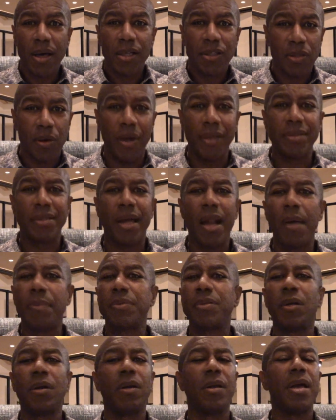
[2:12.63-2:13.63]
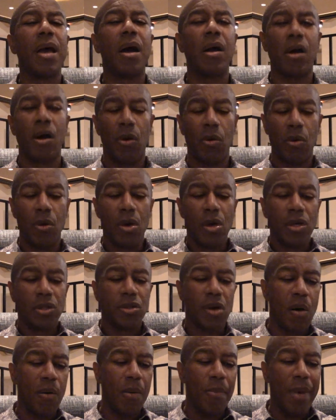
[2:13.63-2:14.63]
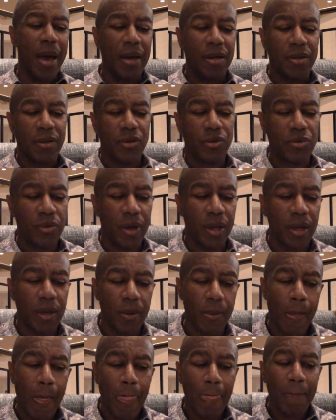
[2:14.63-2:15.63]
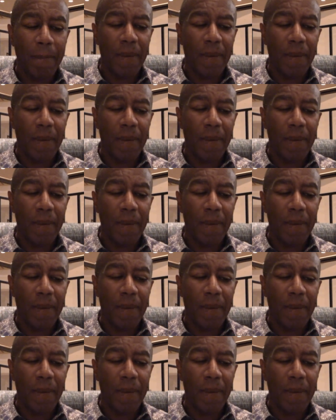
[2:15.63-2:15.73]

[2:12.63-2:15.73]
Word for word: So I said, absolutely, I'll go. So I went back to the training.